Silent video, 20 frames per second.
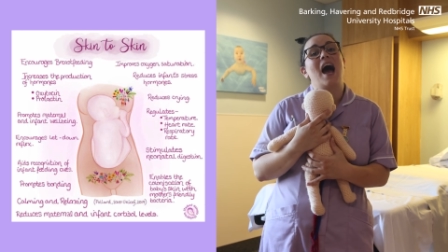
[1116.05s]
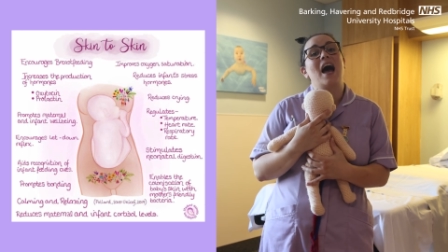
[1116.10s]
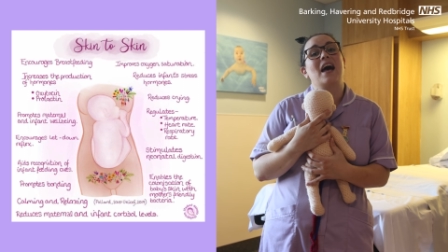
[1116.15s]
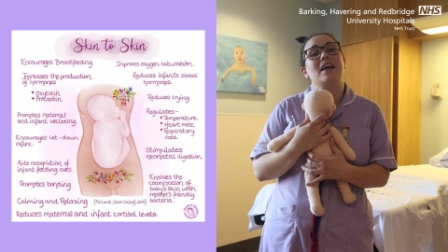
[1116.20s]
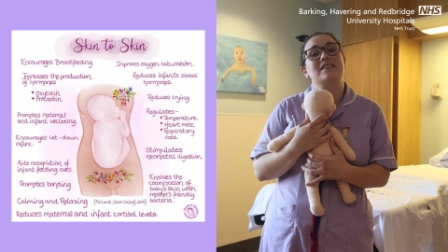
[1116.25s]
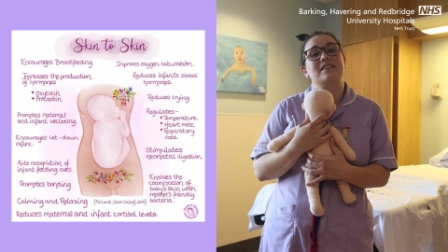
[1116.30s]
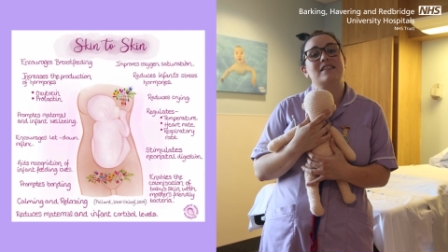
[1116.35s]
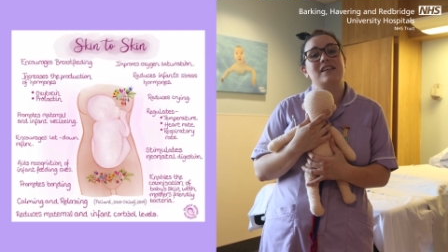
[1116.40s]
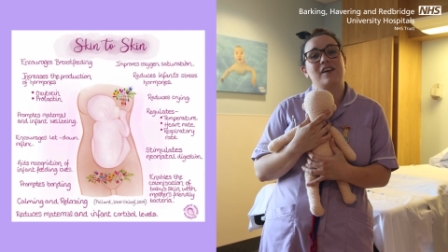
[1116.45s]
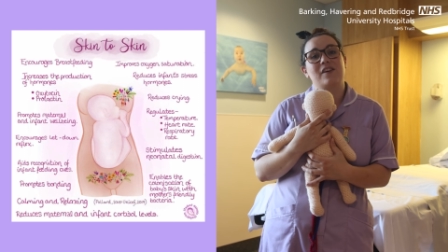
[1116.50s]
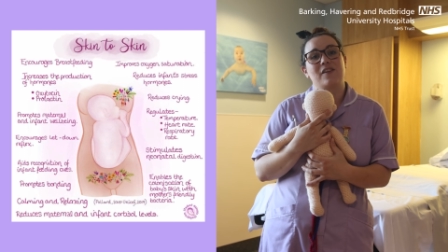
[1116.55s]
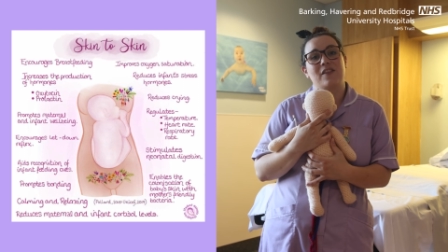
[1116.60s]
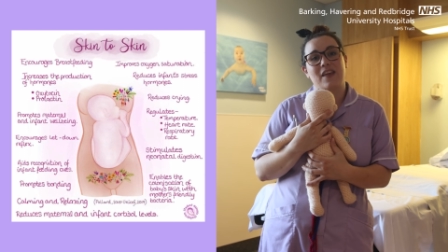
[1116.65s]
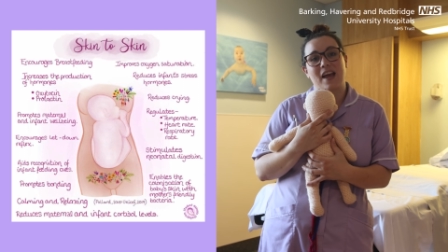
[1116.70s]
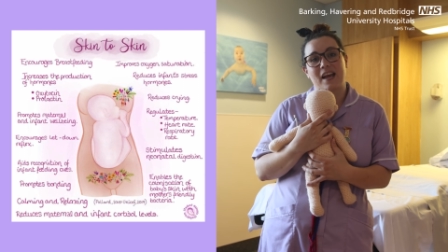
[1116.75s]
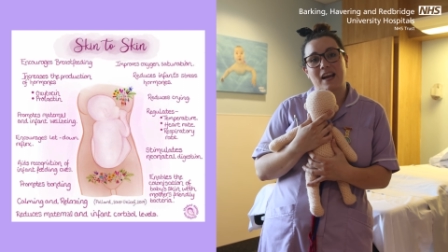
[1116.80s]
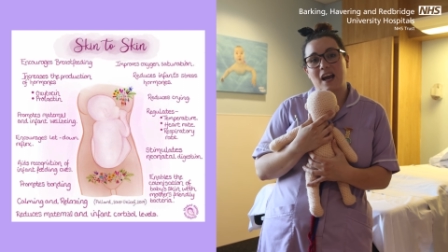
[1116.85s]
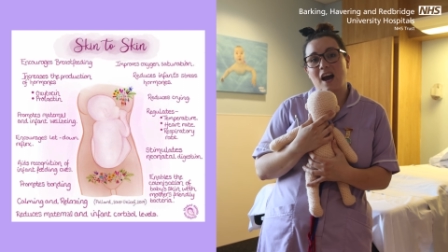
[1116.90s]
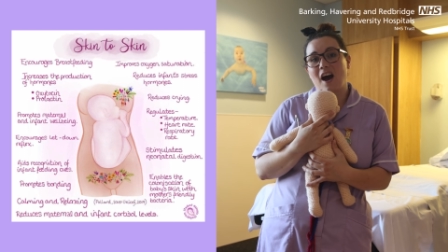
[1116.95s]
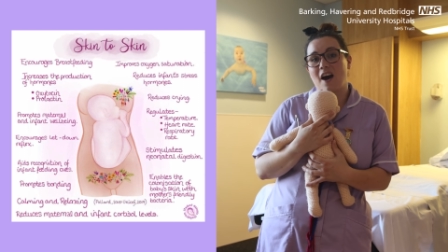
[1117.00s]
as they are
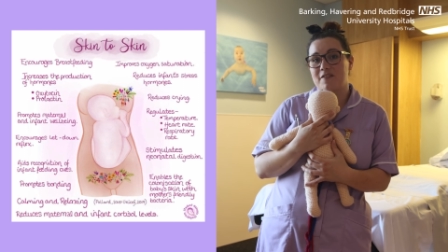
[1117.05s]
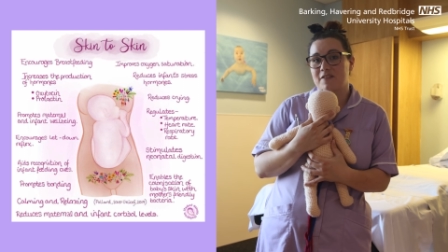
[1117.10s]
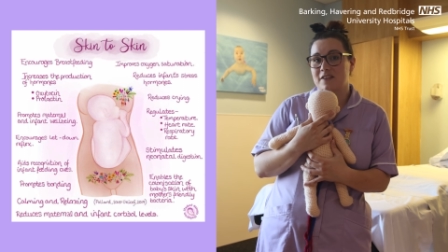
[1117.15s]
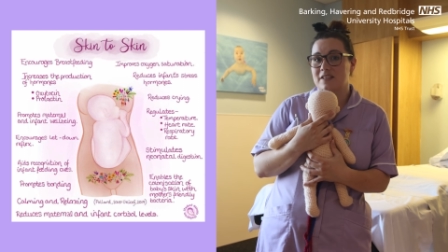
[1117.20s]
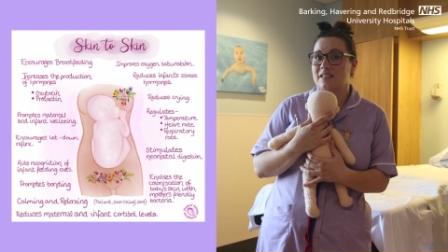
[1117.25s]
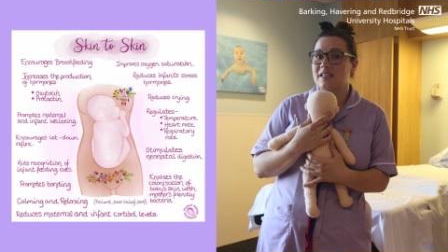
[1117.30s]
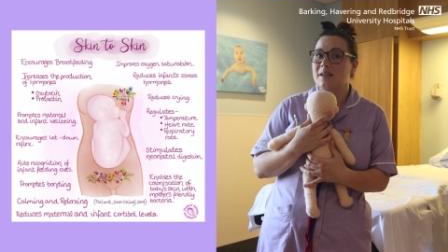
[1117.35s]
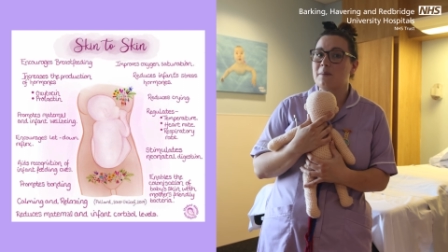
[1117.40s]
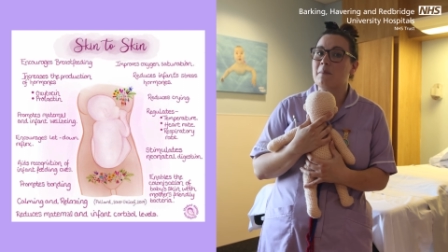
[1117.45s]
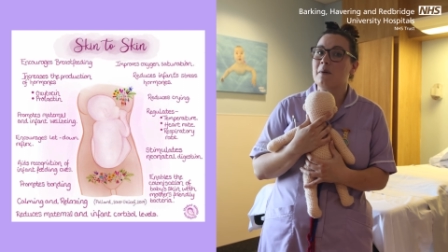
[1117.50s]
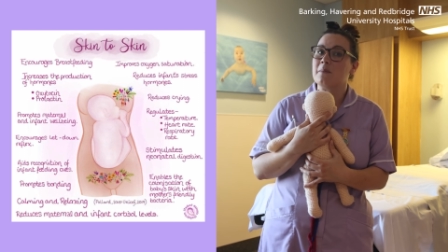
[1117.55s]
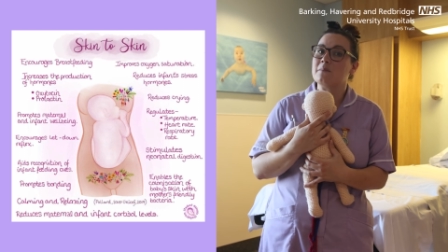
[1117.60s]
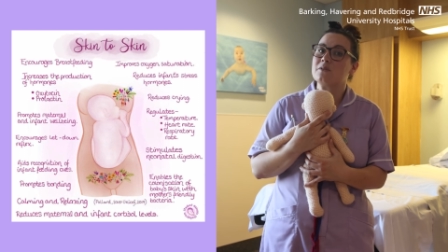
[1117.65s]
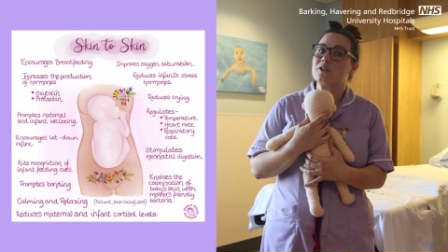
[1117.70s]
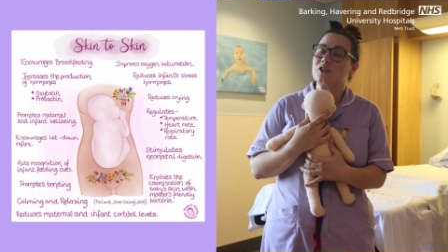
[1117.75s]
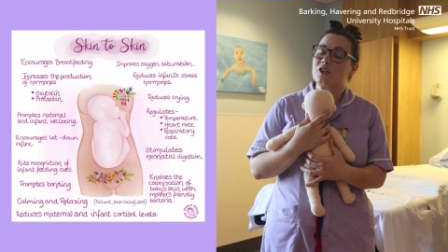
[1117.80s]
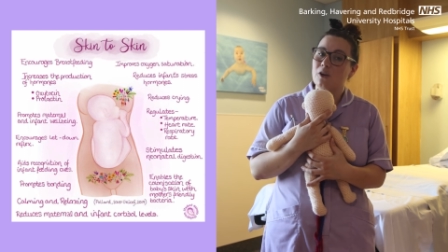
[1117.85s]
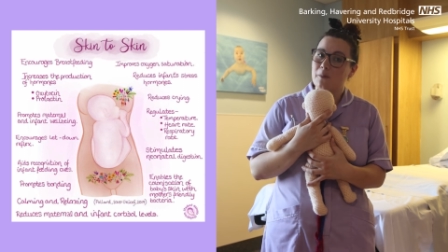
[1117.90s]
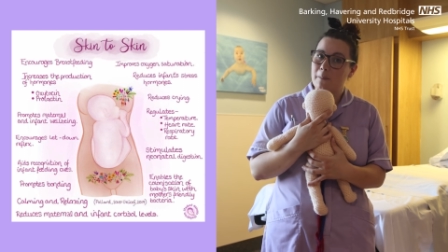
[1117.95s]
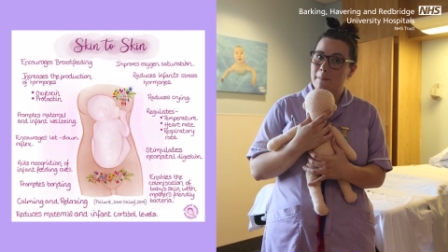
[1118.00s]
then covered in mum's
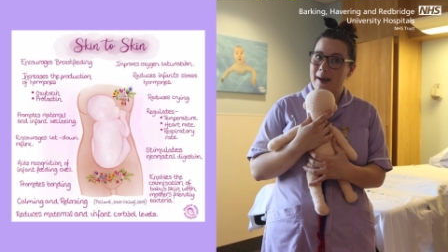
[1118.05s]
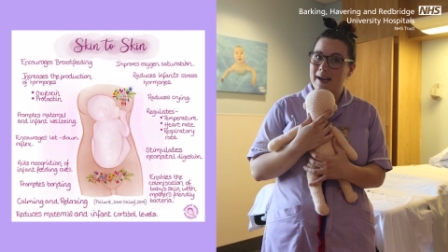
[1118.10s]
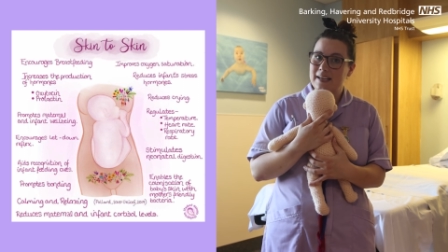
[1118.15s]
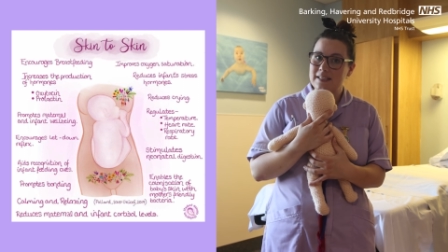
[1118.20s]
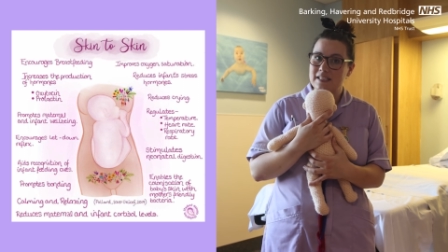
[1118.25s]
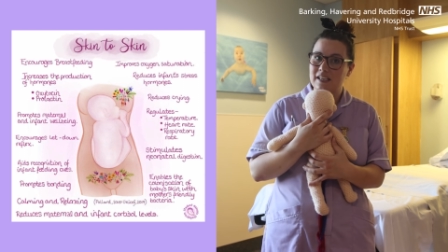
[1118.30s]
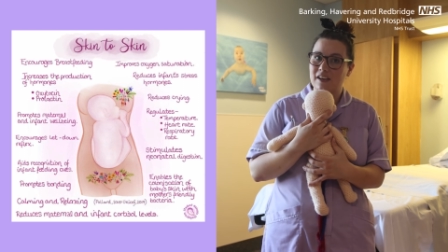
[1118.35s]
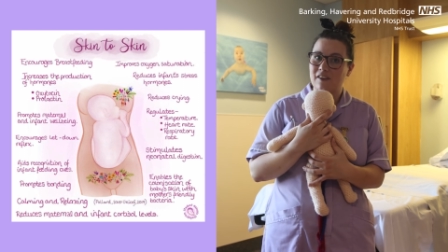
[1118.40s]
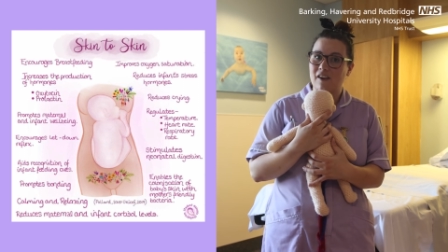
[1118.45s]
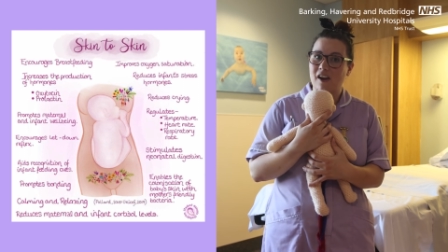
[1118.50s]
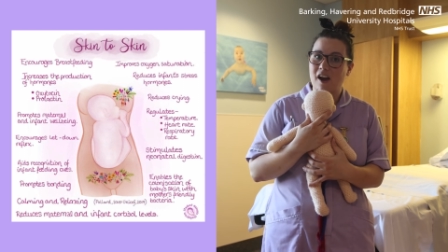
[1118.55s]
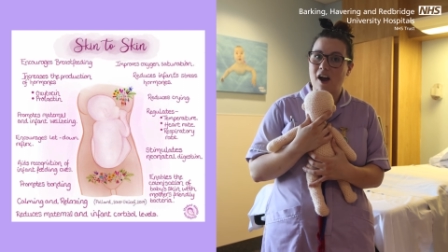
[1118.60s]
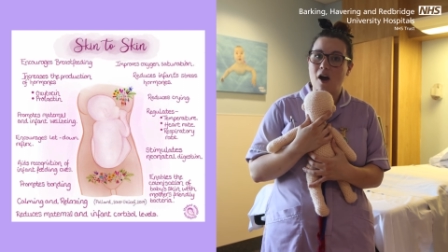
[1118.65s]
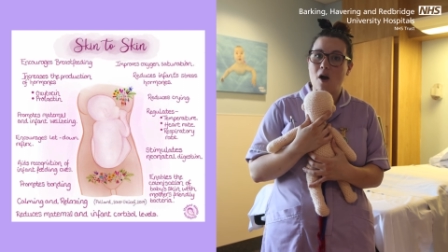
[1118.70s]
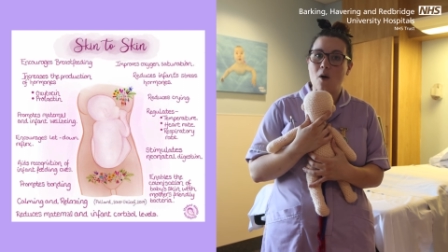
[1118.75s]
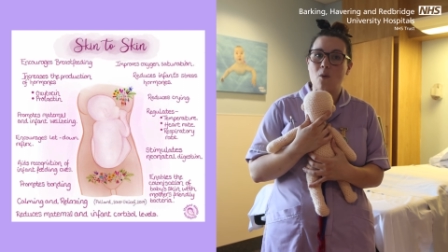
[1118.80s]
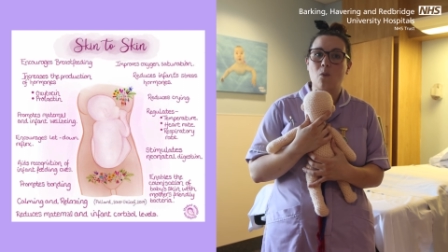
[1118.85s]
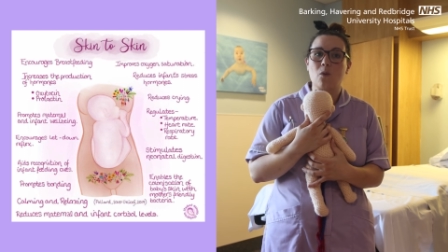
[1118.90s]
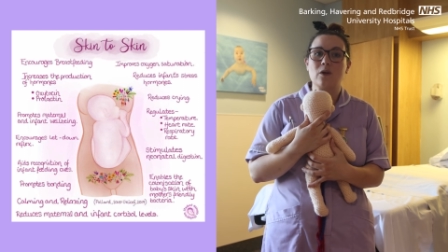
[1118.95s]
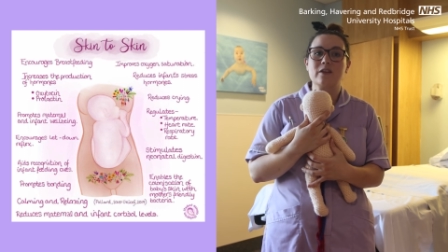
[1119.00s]
good bacteria,
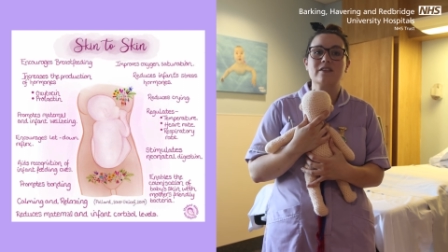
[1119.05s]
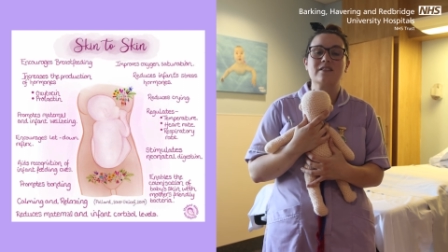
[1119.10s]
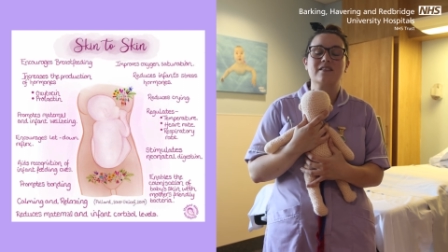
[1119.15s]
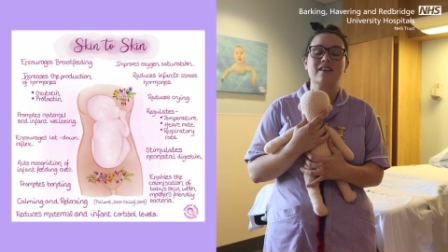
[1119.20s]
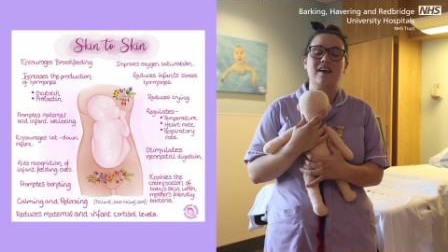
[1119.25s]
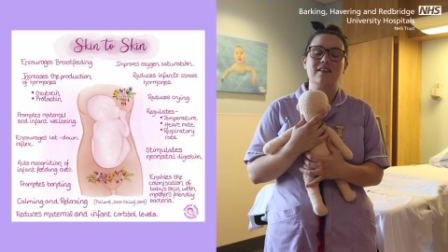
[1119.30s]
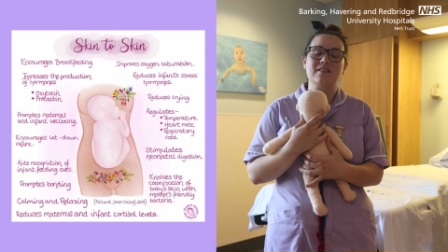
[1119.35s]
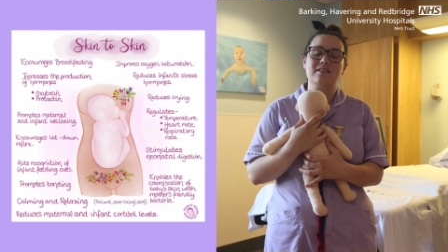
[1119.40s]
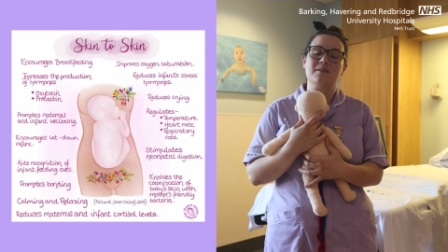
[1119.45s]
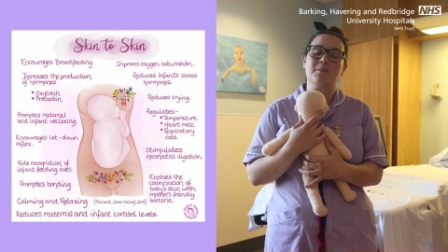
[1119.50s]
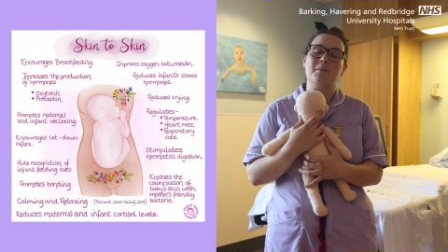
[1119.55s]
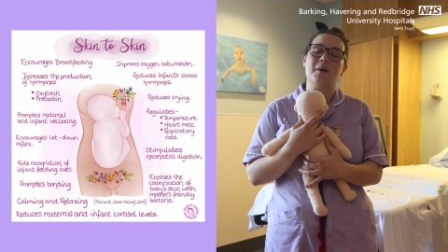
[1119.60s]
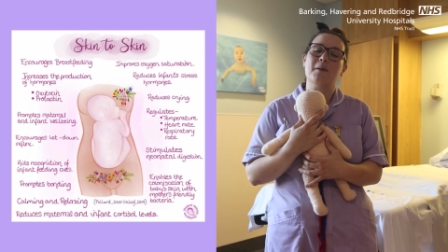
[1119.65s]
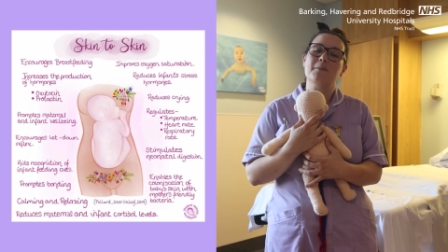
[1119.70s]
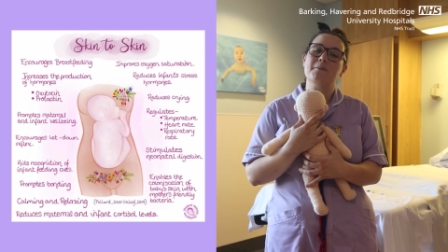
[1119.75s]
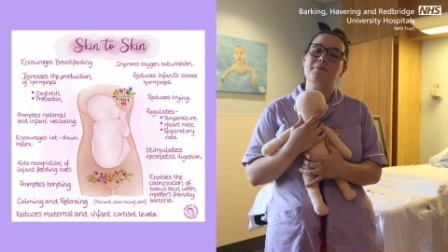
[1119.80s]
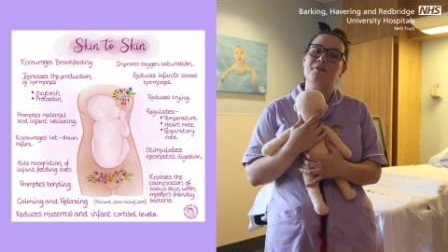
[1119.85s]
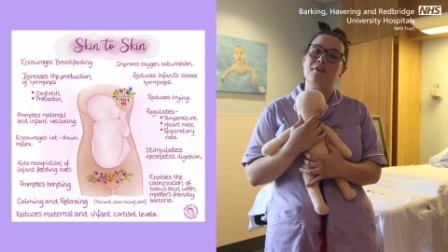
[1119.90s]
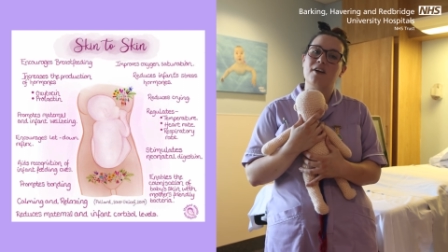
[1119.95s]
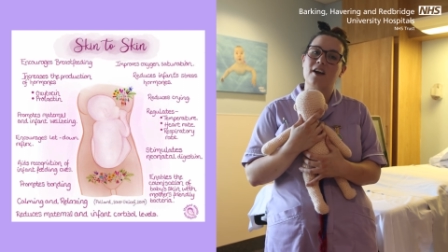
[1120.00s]
which sets them
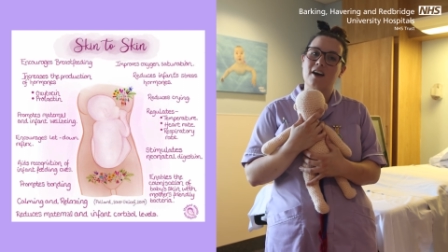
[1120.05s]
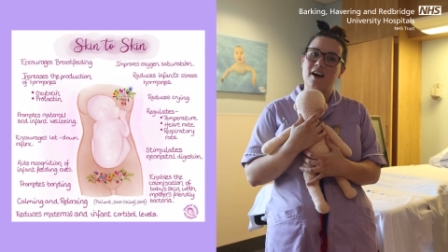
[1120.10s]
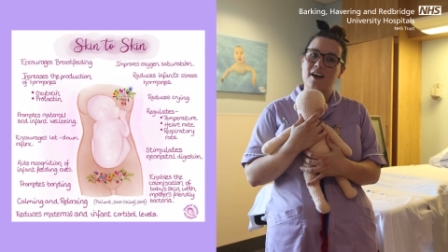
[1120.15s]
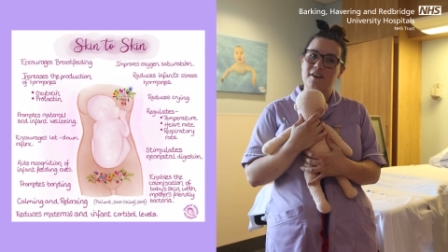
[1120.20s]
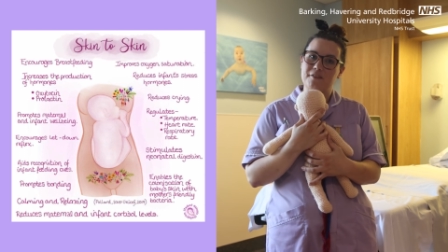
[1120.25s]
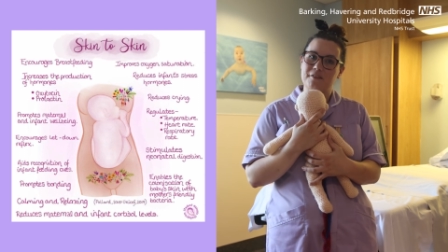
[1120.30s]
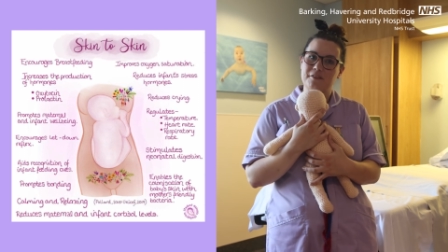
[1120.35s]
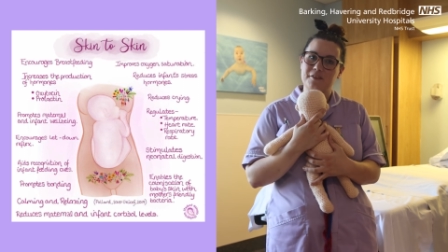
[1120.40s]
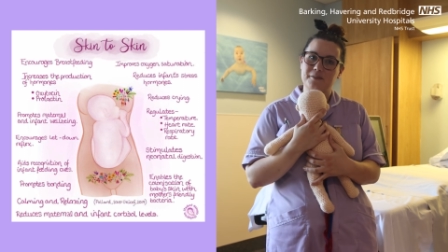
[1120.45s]
up for life.